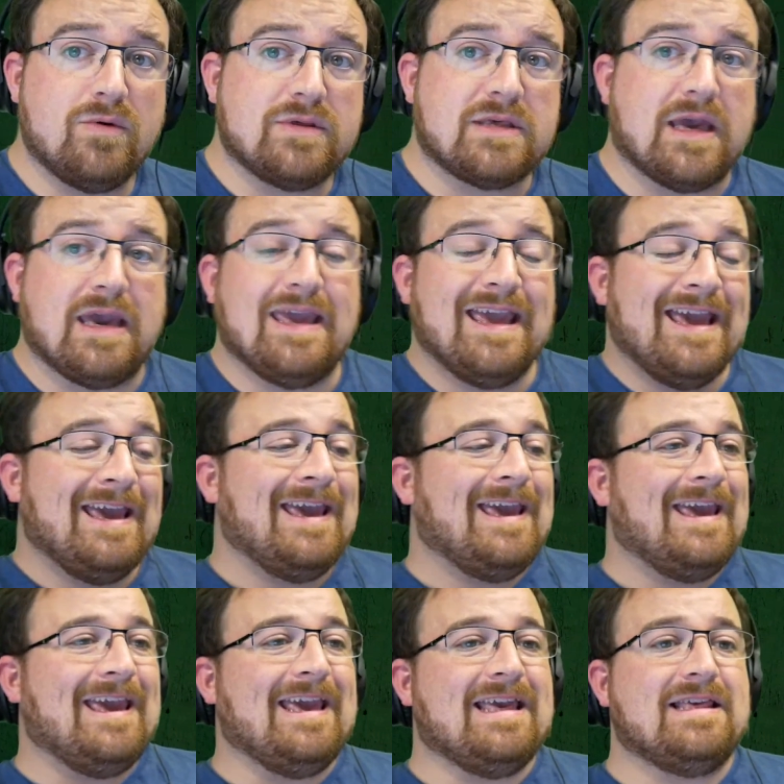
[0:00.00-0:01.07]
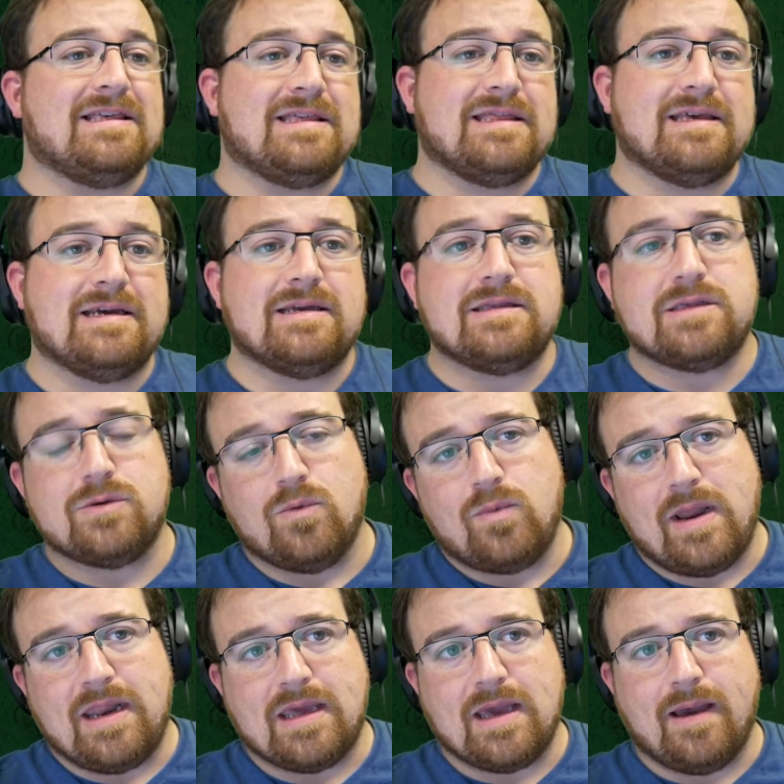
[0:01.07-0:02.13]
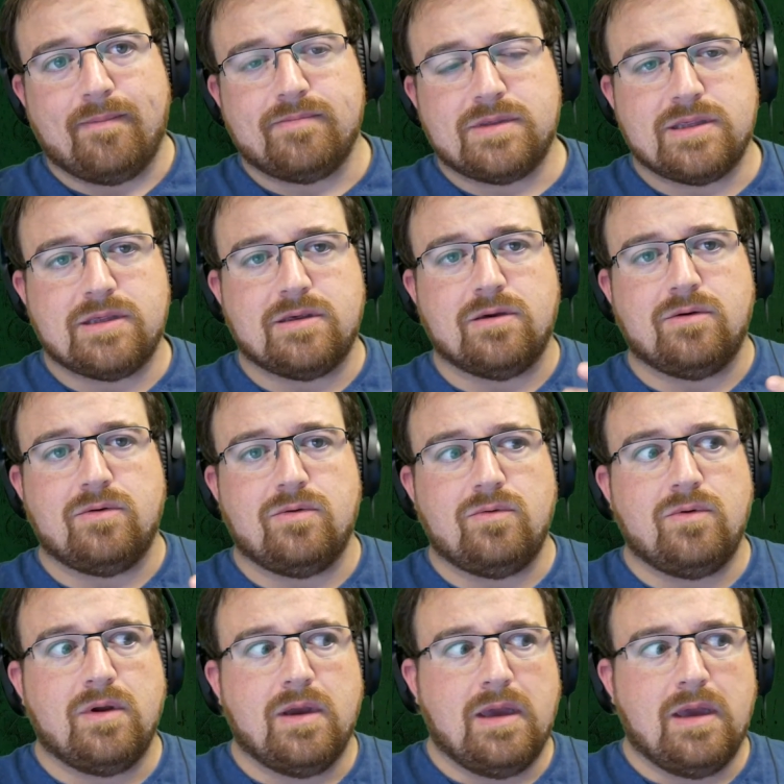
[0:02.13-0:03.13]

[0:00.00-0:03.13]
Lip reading: say is that when it comes to